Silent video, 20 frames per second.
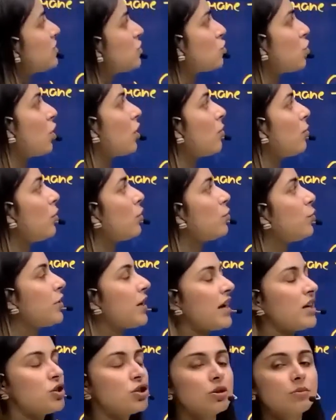talk about
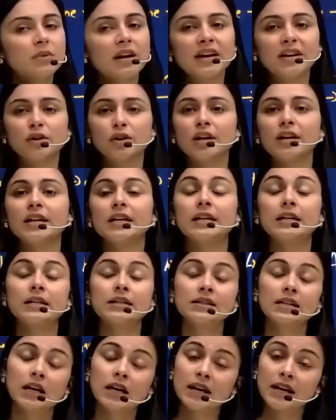potassium nitrate. It
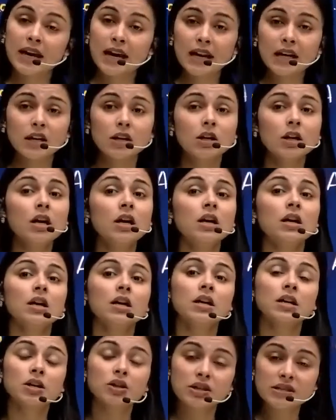is again a
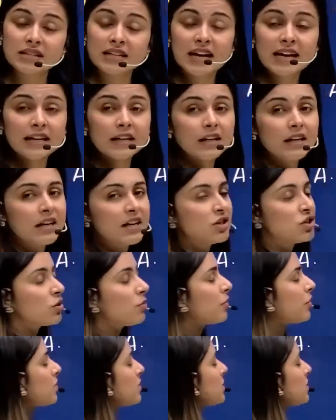crystalline in nature because